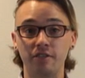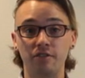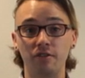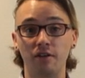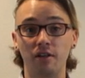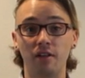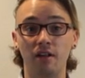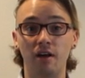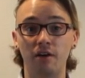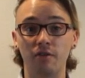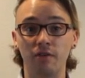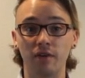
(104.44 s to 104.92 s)
do
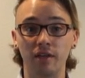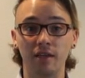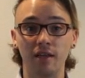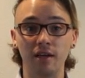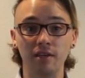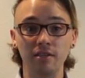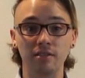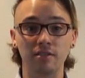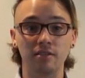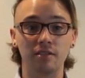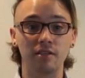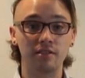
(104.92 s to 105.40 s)
along with
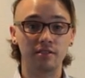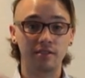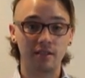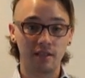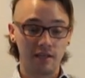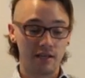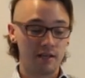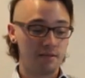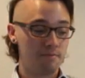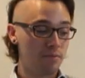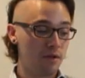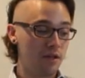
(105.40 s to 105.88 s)
us. There's a
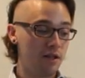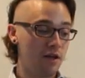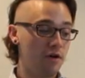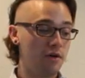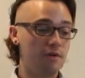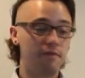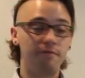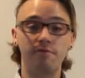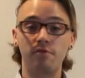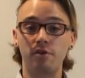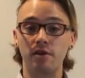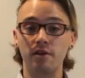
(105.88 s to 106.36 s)
link
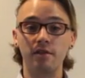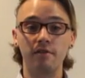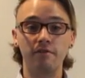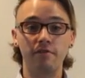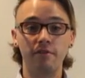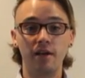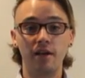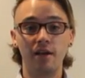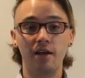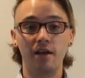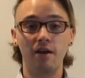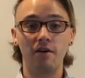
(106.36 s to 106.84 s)
below for the
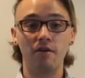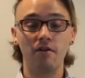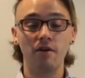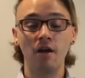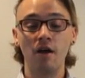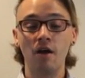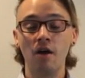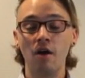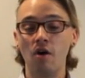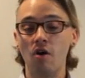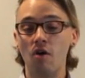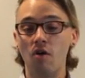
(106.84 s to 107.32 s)
video
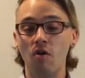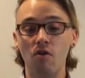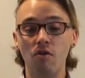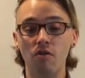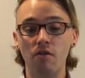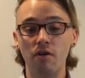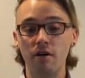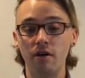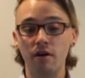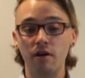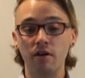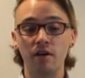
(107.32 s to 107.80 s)

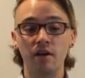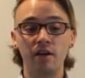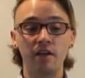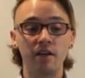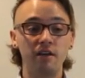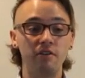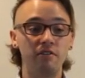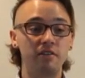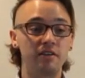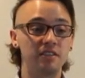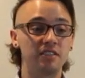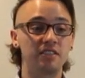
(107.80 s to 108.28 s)
or
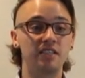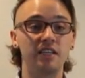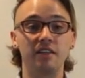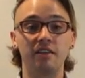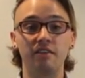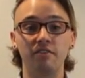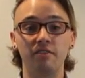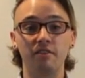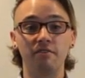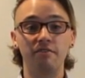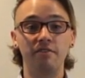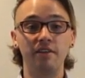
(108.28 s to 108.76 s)
you can sit
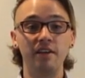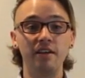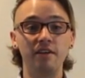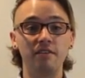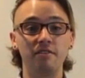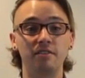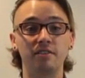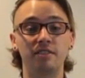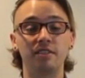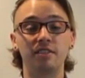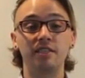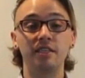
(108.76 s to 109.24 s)
through the
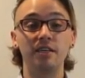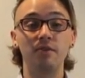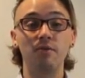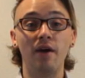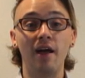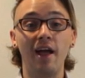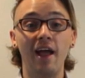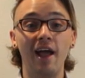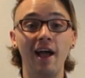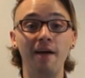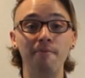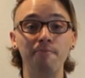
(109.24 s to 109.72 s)
video and see
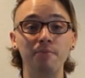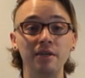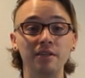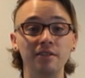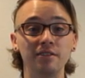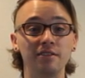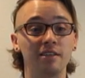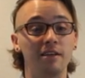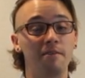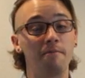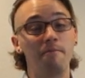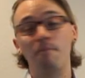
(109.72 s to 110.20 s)
what
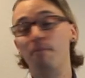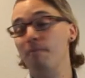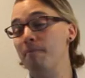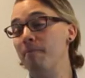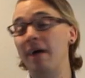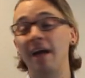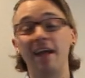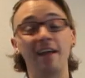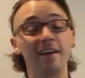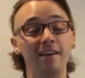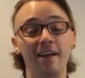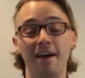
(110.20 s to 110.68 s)
happens. It
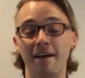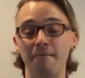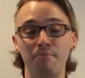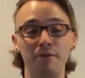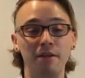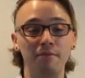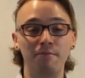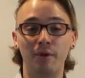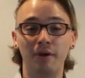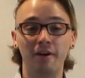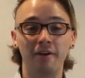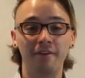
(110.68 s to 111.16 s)
might not
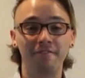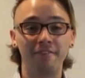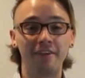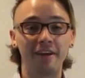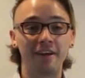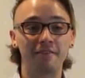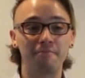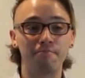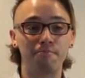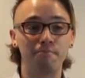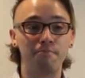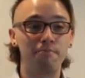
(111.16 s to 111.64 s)
be
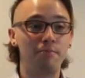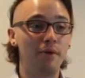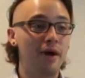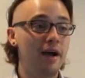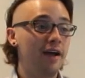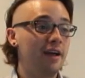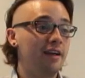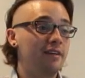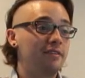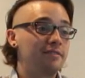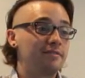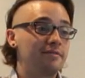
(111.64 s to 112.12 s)
perfect,
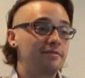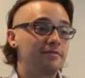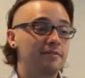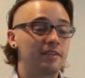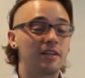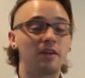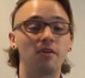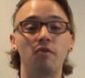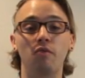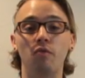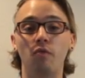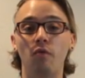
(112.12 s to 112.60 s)
but
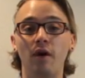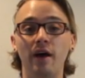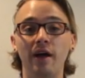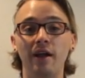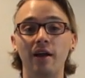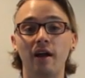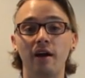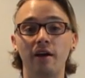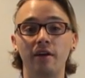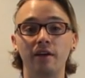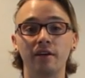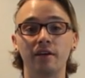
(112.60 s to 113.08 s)

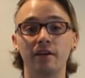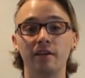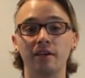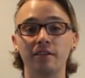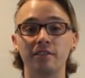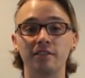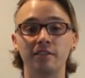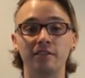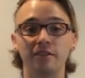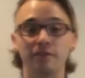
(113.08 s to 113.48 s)
what are you going to